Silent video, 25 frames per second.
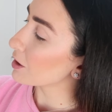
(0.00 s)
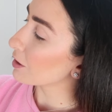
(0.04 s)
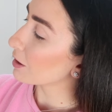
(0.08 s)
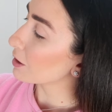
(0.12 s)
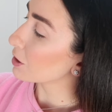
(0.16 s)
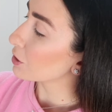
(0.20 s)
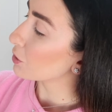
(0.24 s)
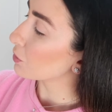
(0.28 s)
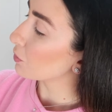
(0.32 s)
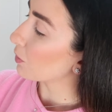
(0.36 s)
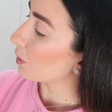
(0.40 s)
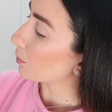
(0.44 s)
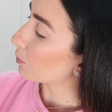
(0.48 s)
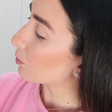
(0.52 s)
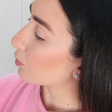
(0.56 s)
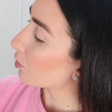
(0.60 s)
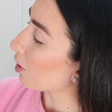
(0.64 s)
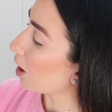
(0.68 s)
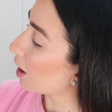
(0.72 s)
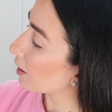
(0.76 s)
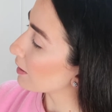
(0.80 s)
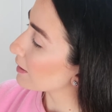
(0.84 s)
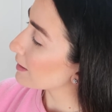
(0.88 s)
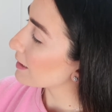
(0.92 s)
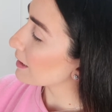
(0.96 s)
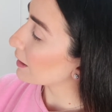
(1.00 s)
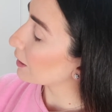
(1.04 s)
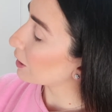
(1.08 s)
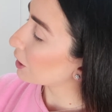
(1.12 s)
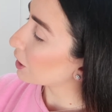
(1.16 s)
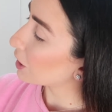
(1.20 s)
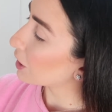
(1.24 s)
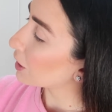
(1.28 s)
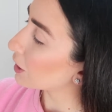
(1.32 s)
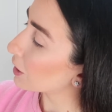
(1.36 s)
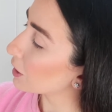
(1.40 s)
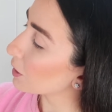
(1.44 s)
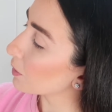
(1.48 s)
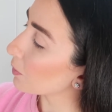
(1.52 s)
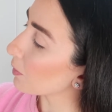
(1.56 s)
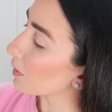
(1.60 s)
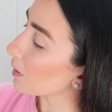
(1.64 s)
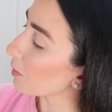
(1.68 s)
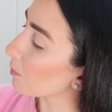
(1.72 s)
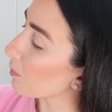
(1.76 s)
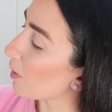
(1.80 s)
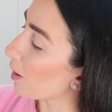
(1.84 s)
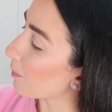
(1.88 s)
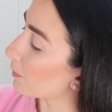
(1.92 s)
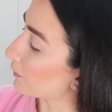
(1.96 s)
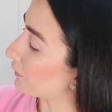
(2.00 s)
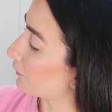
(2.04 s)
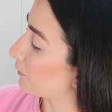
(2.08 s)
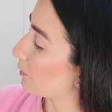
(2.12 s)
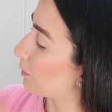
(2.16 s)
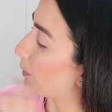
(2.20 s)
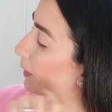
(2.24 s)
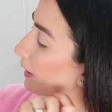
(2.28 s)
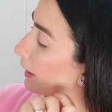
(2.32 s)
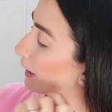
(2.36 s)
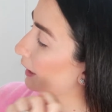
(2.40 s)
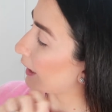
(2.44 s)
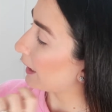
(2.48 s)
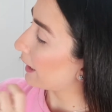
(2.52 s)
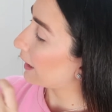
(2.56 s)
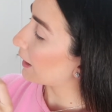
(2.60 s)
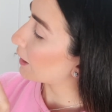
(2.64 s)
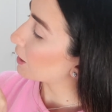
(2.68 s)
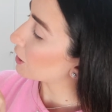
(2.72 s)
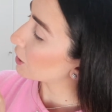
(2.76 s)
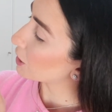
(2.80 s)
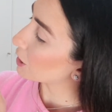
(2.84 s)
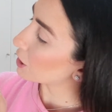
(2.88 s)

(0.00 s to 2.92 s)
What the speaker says: You can do a bronzy look with a pop of pink.